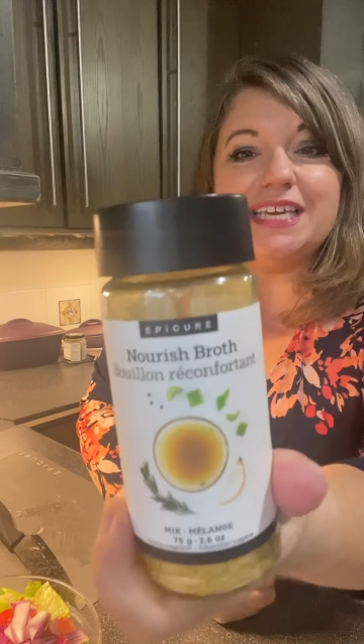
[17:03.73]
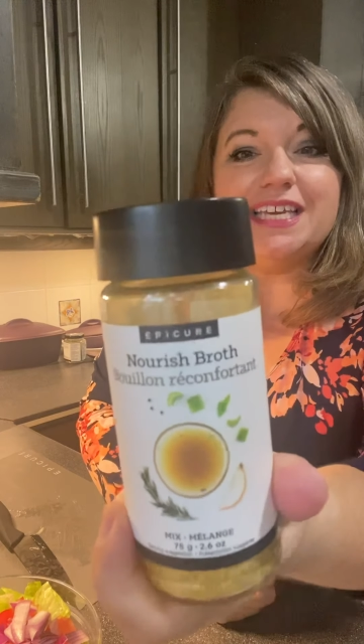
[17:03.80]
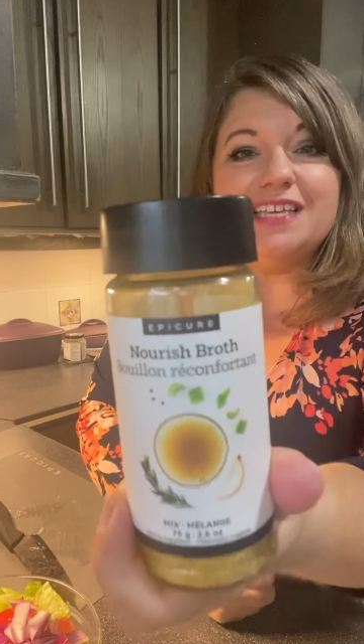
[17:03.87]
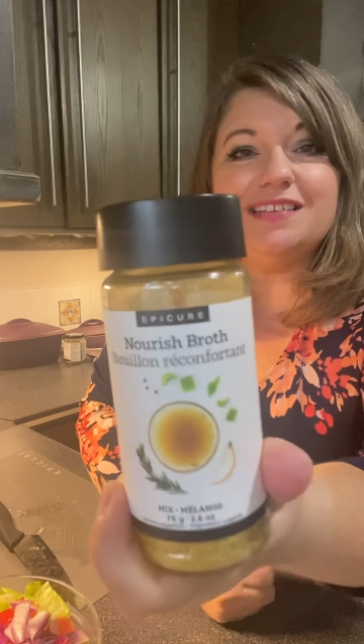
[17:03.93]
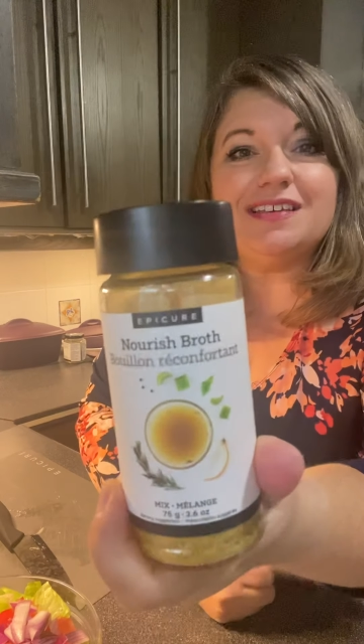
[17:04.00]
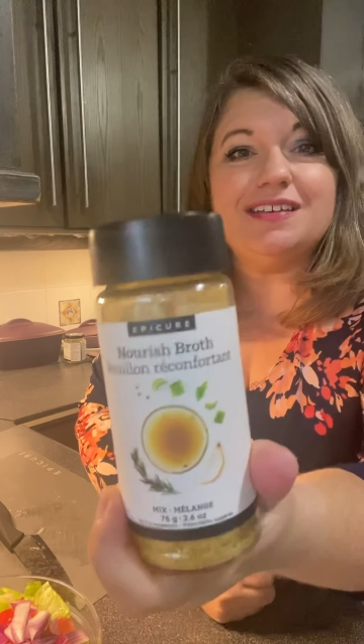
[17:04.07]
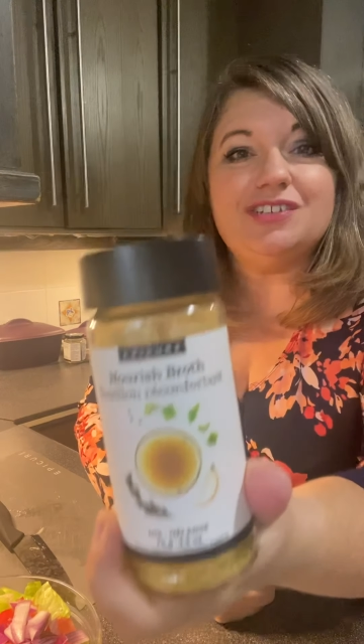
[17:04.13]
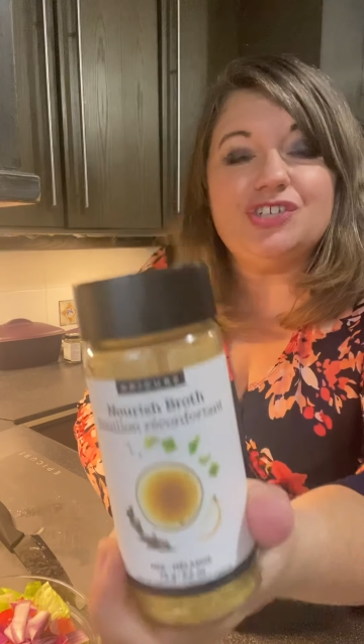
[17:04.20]

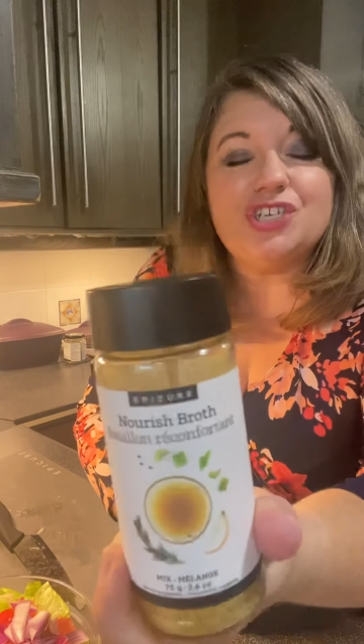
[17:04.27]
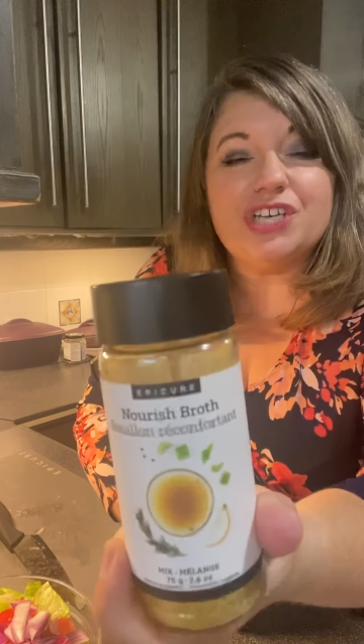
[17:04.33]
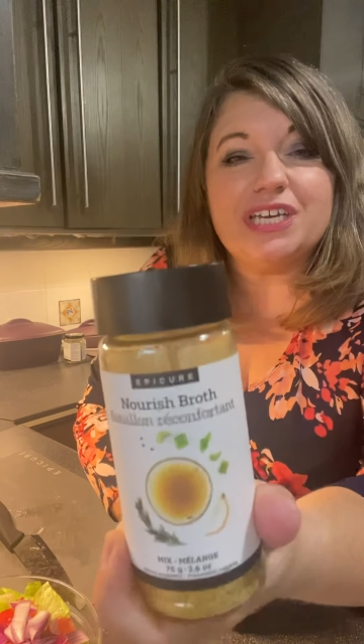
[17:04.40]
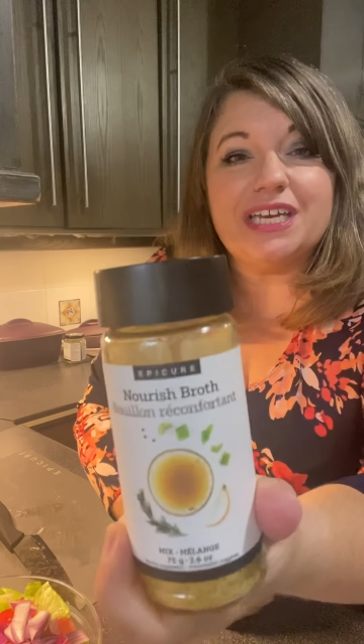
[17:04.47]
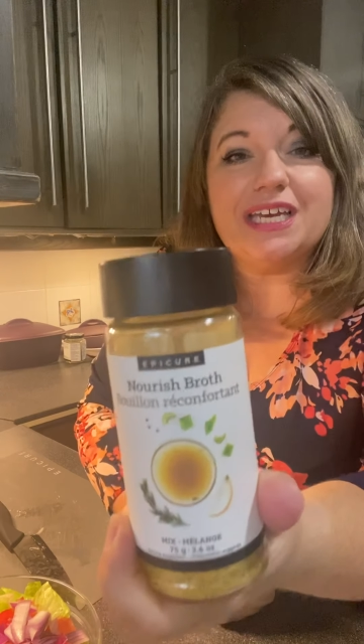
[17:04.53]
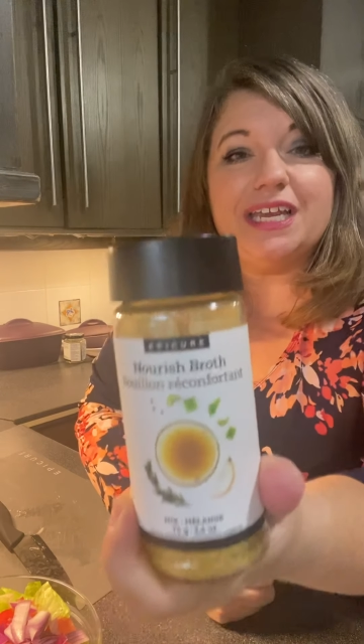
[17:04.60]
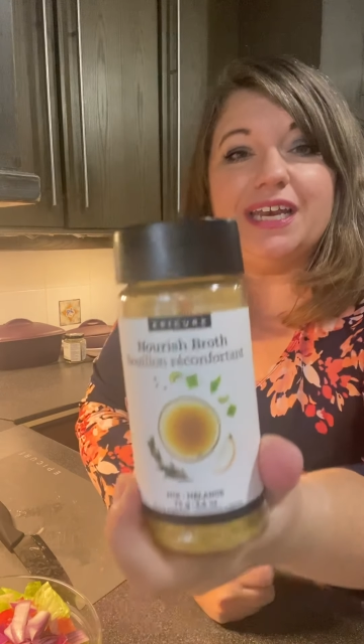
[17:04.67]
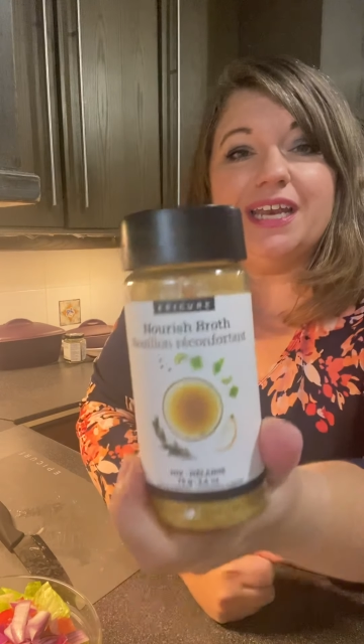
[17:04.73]
is a
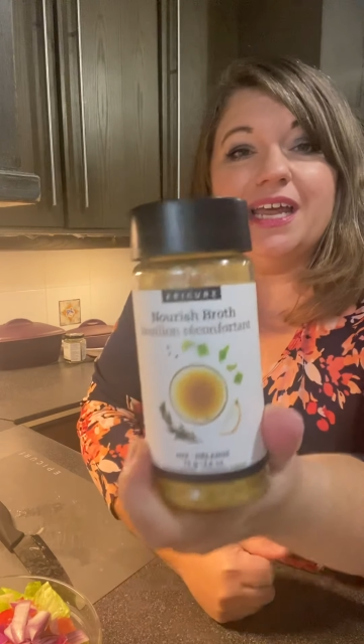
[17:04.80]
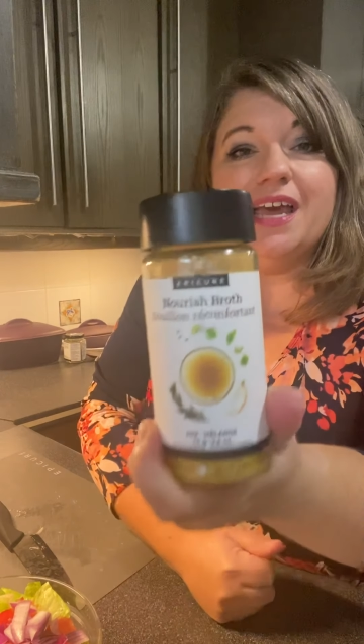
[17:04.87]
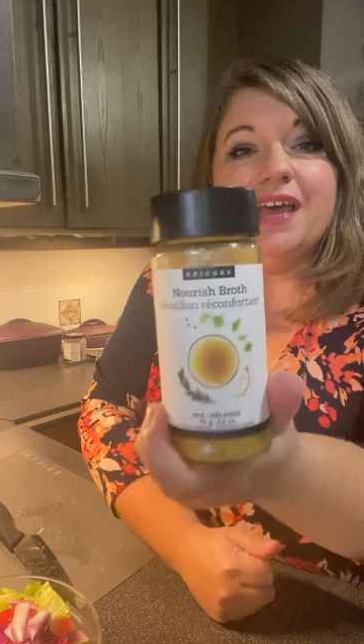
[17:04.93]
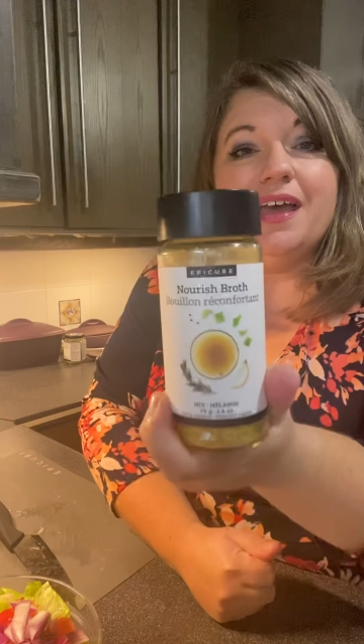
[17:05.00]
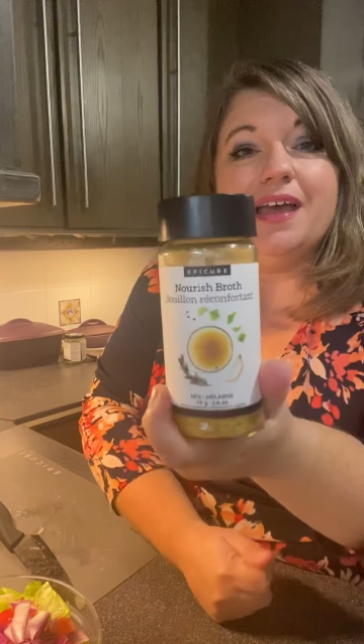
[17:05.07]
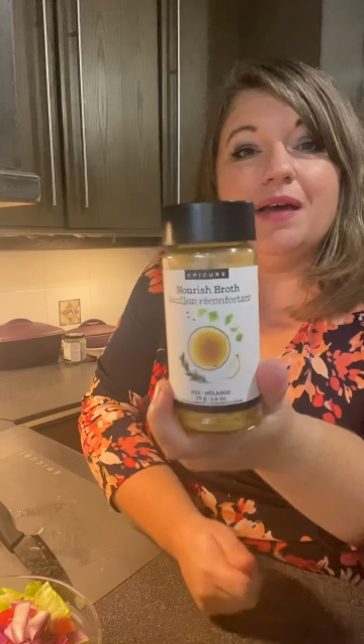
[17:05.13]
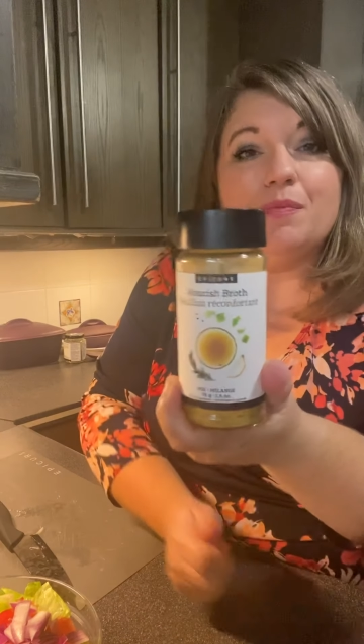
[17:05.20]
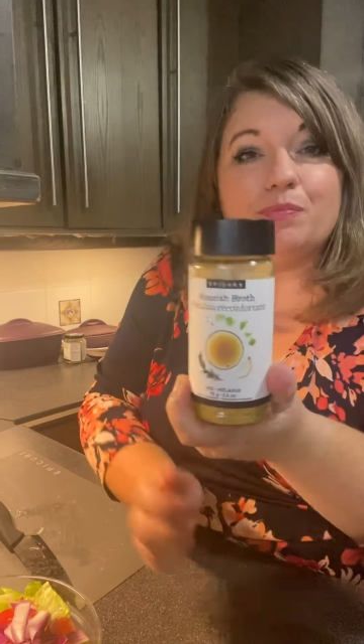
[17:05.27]
chicken
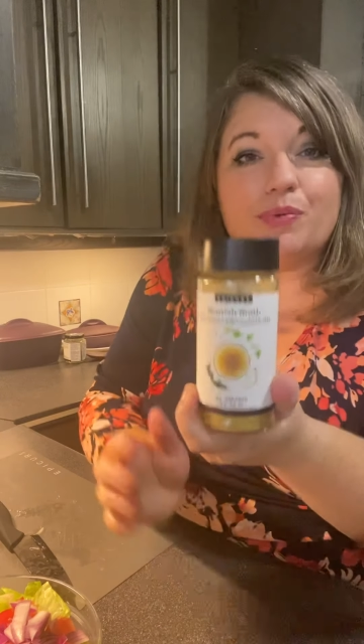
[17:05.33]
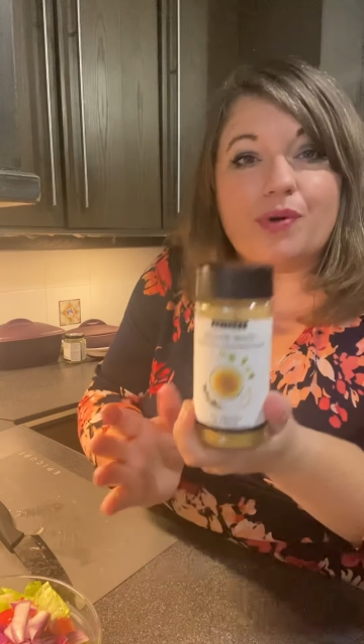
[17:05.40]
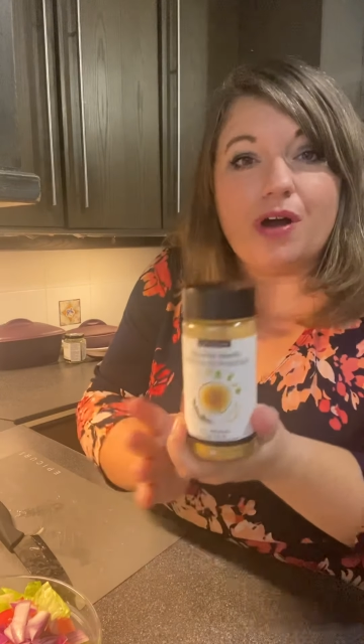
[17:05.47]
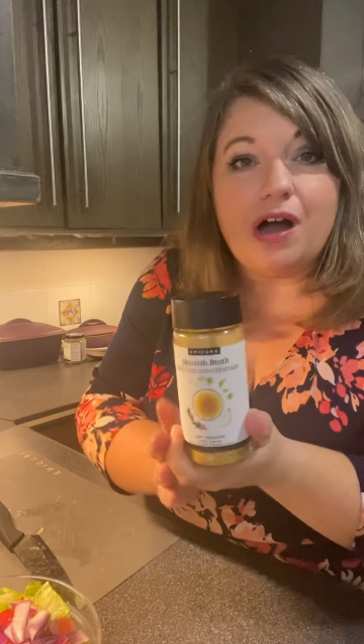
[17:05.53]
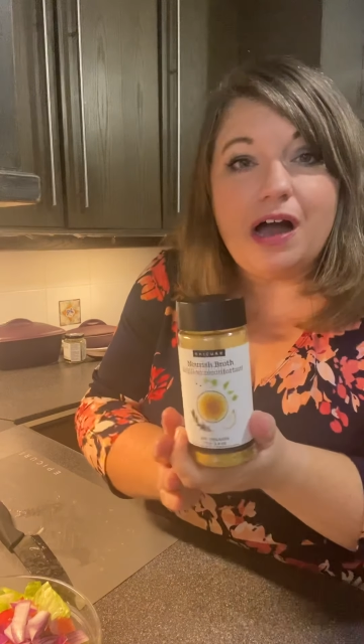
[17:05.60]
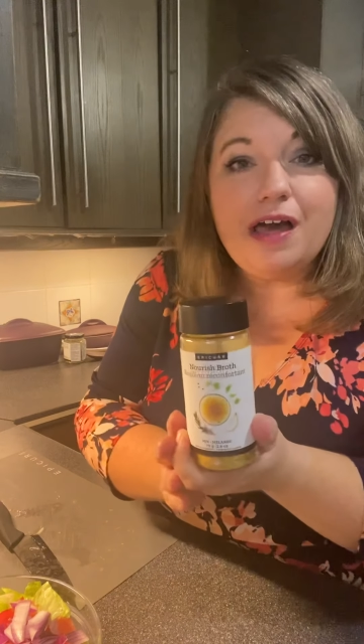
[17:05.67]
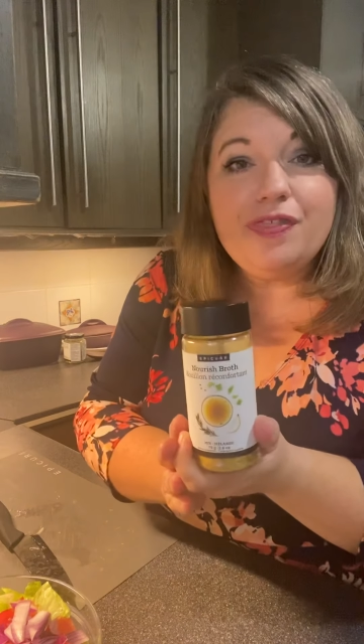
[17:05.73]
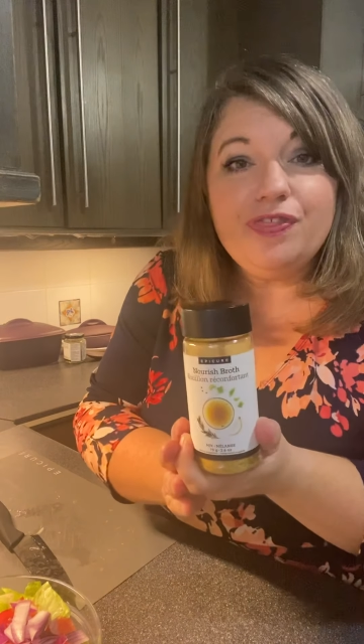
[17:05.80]

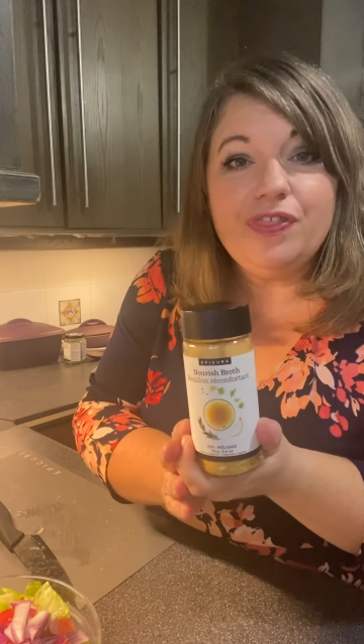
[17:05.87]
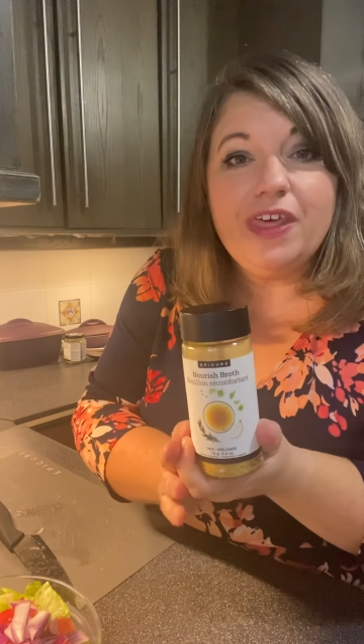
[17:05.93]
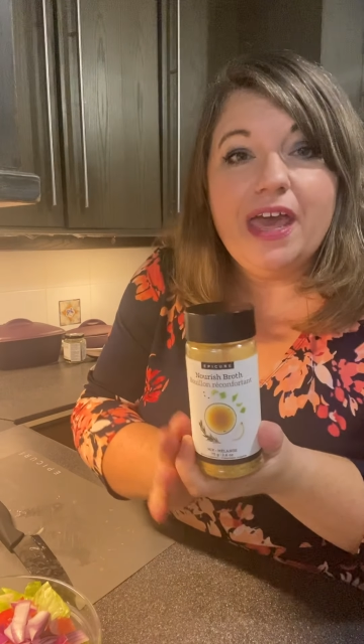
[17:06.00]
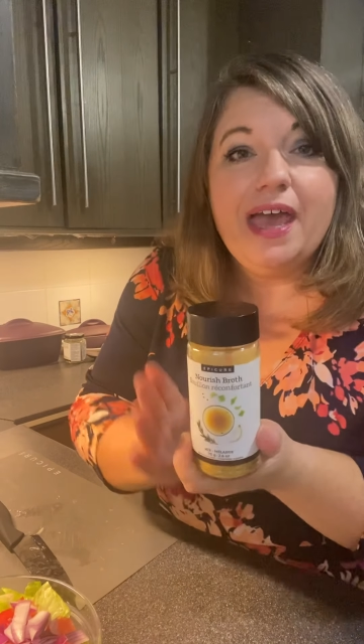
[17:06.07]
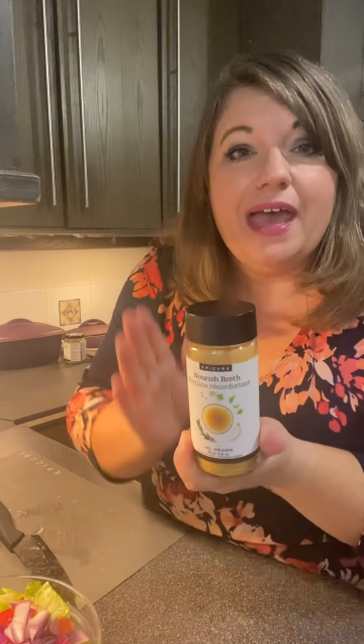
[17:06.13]
broth